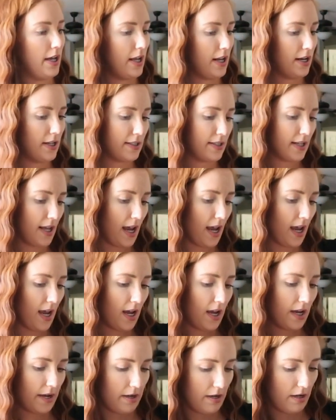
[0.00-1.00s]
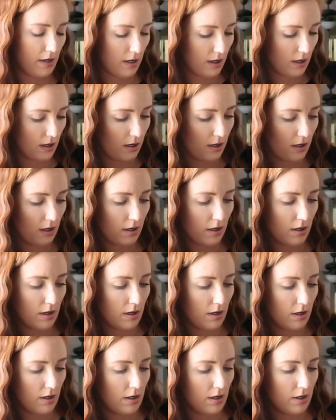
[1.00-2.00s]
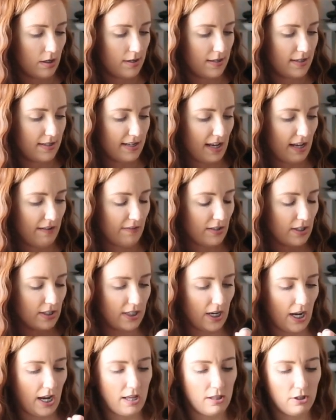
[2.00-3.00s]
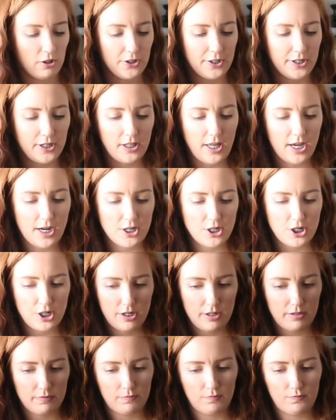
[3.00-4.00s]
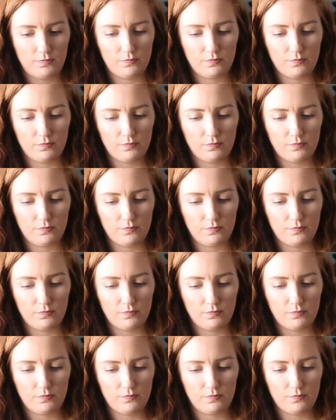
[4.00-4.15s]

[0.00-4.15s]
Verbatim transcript: It is a David Taylor collection.